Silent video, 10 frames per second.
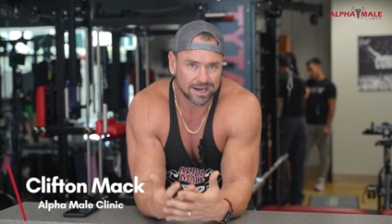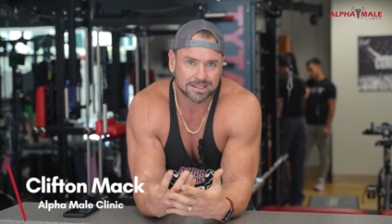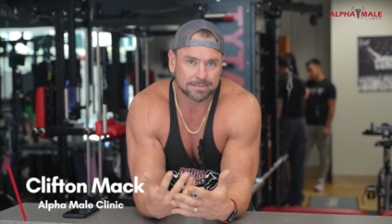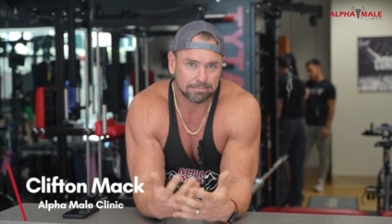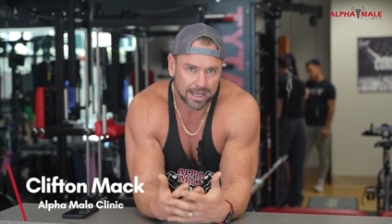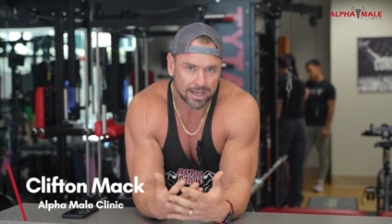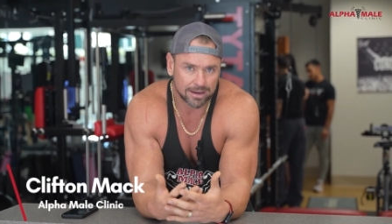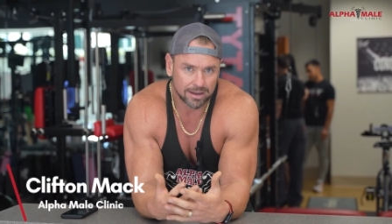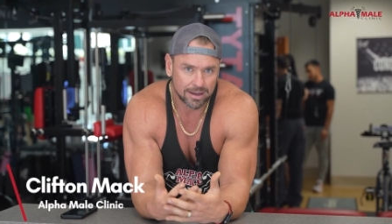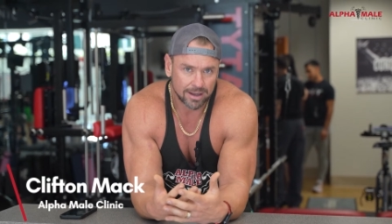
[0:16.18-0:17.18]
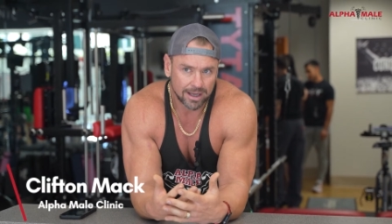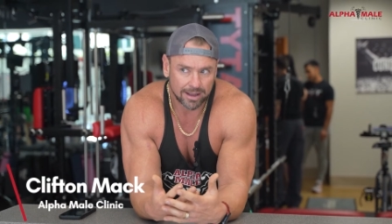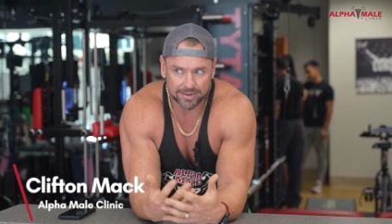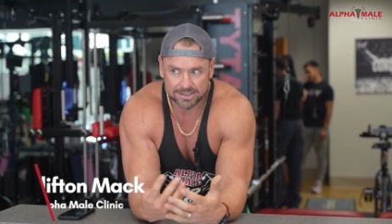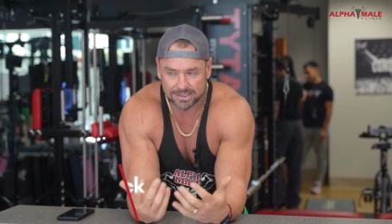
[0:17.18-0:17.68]
us men,
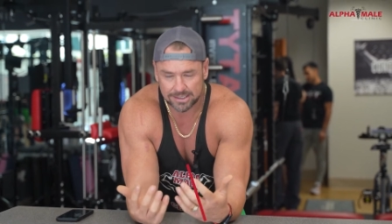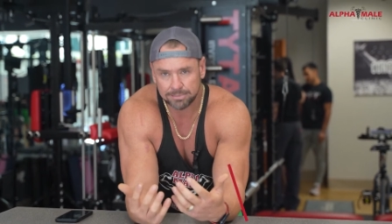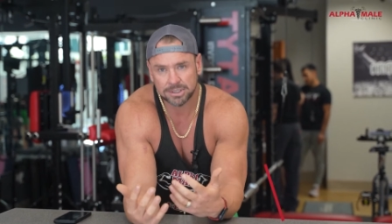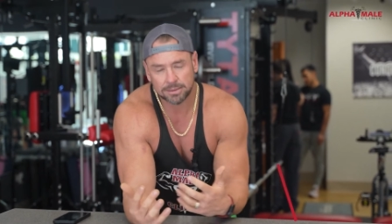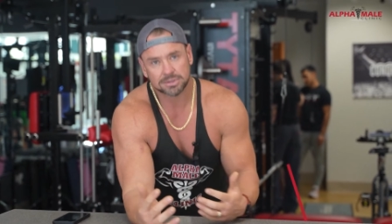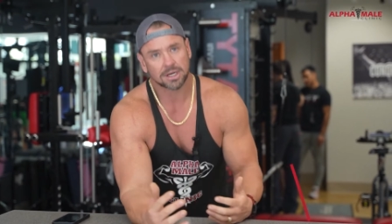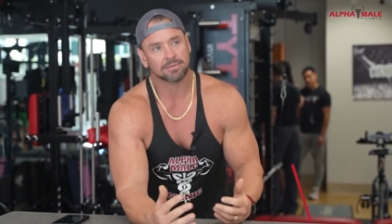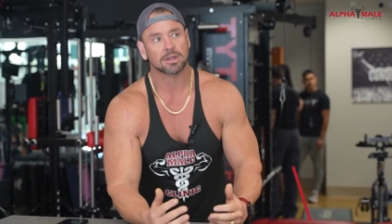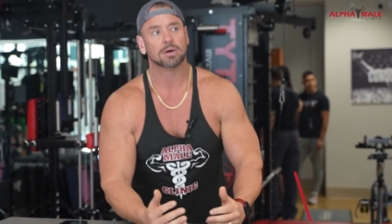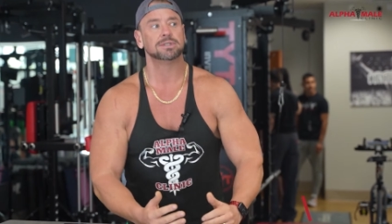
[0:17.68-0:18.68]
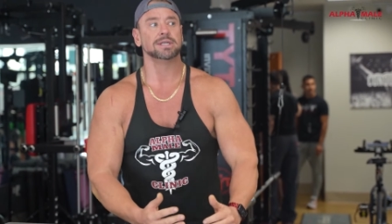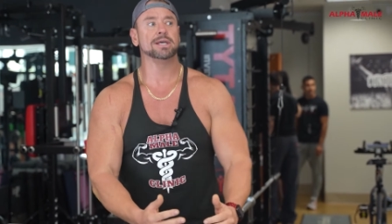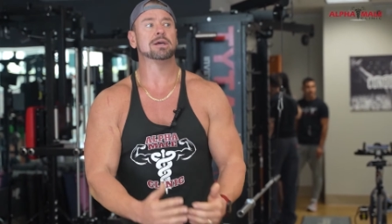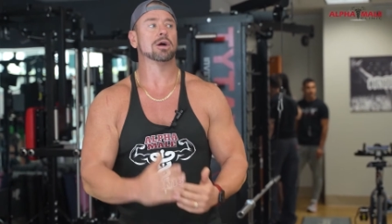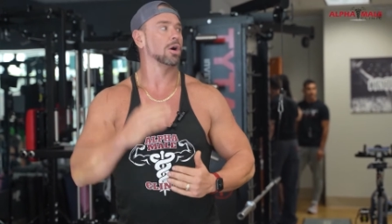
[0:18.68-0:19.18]
and the symptoms of low
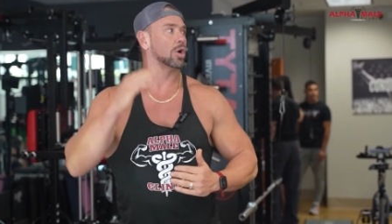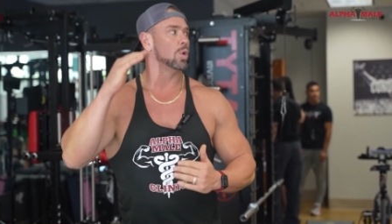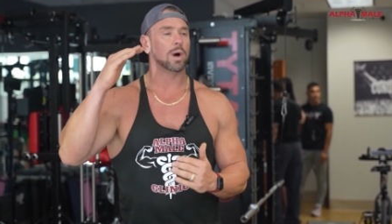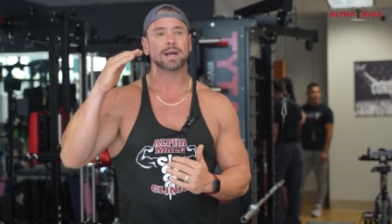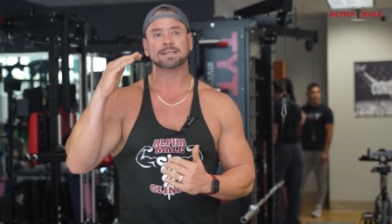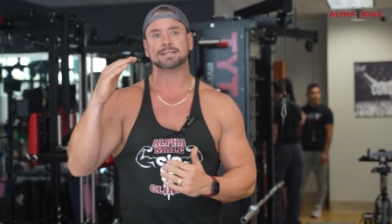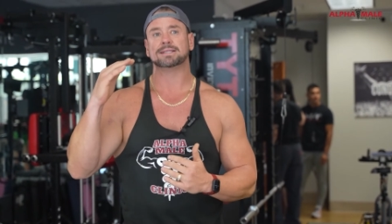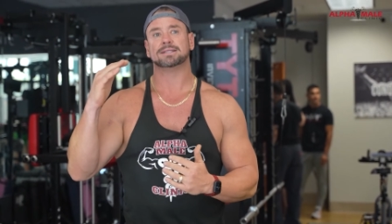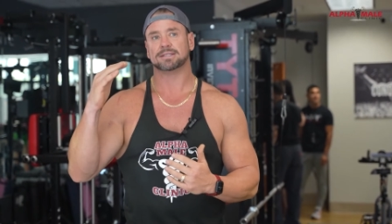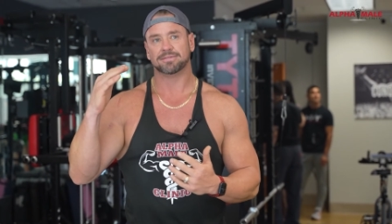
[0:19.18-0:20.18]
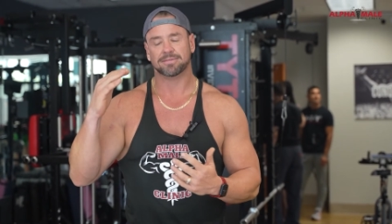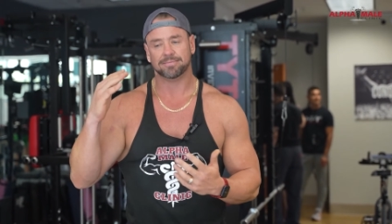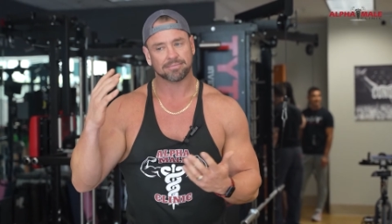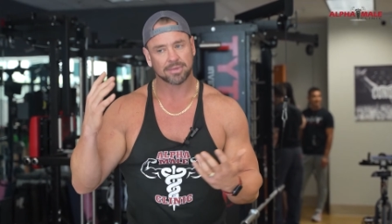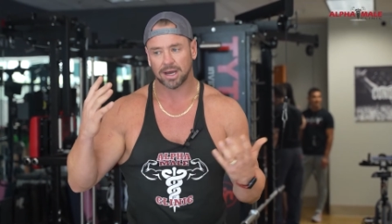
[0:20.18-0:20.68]
T are, are quite extensive.
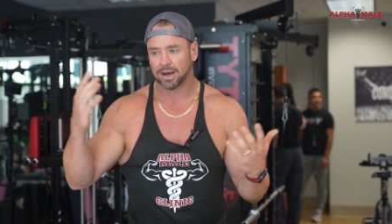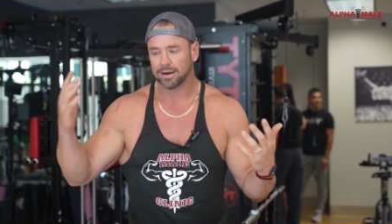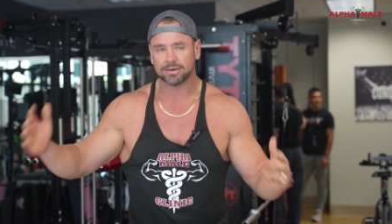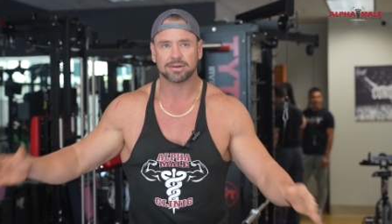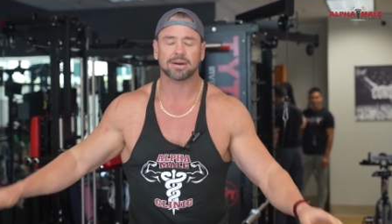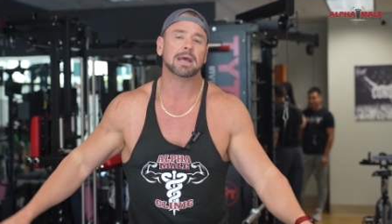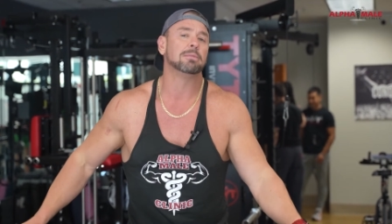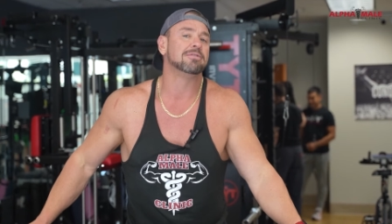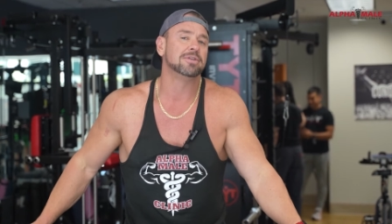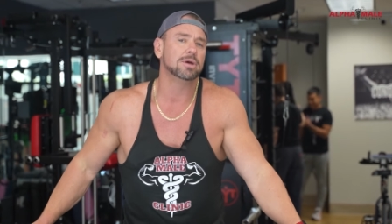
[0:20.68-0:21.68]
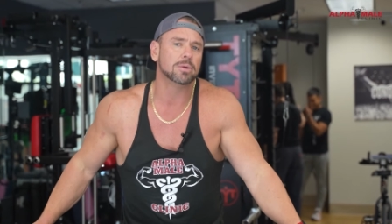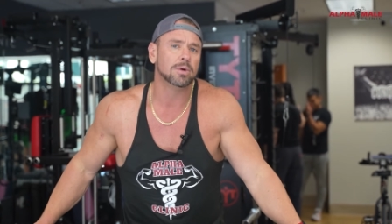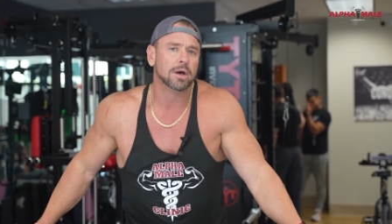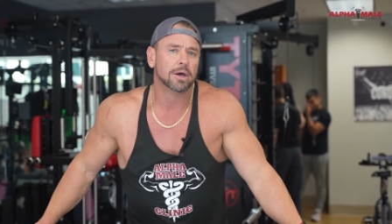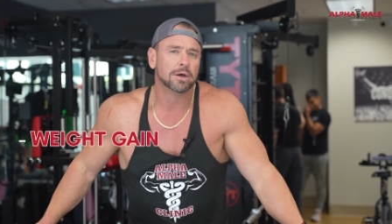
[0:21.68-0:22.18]
Uh, to name a few,
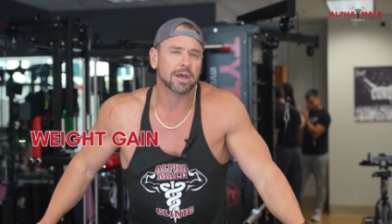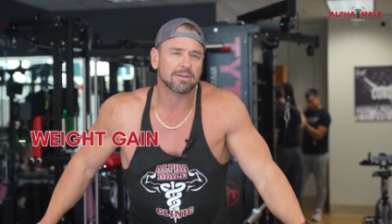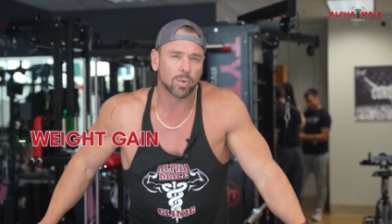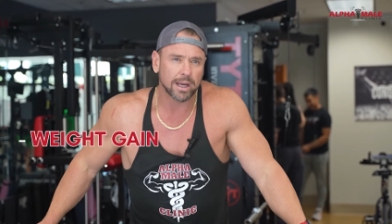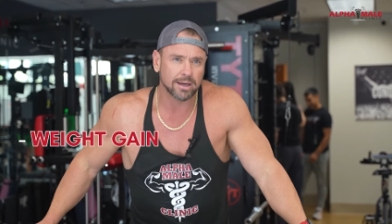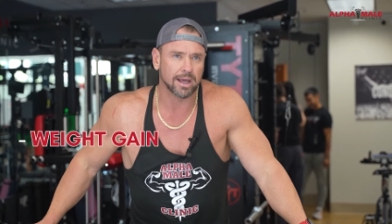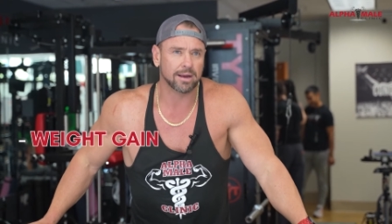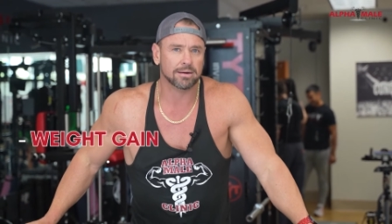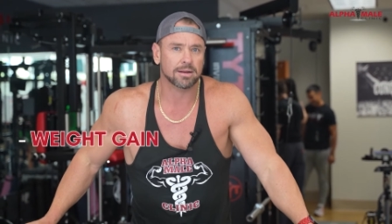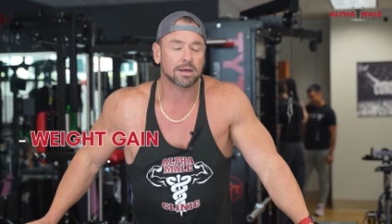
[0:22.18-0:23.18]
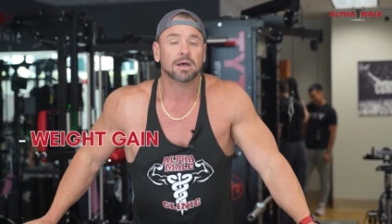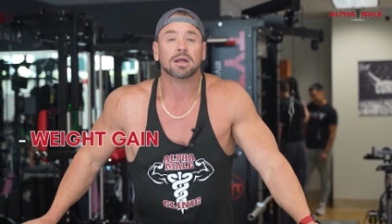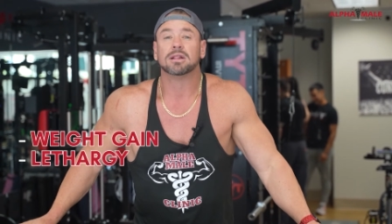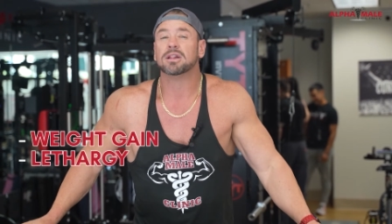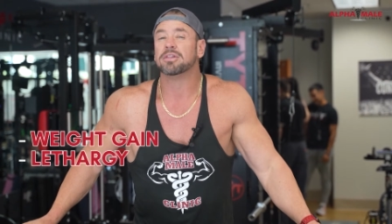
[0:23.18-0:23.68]
you have weight gain,
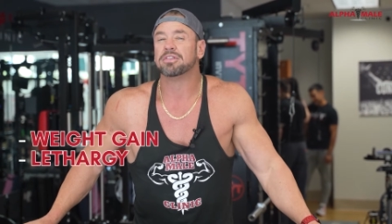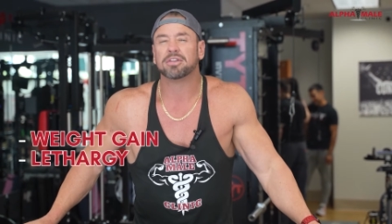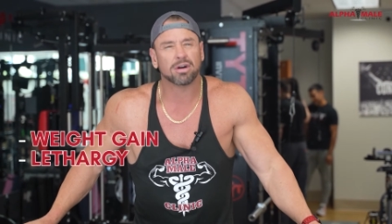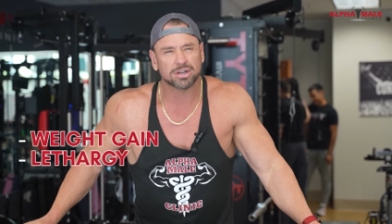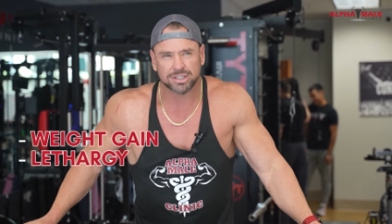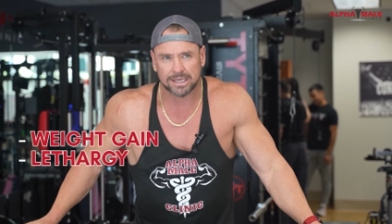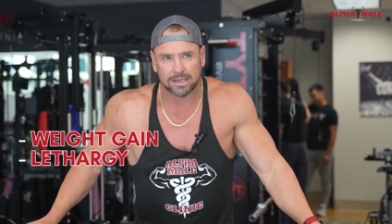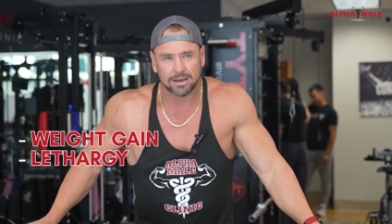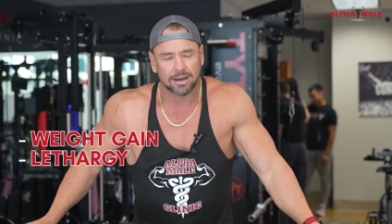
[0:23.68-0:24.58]
lethargy,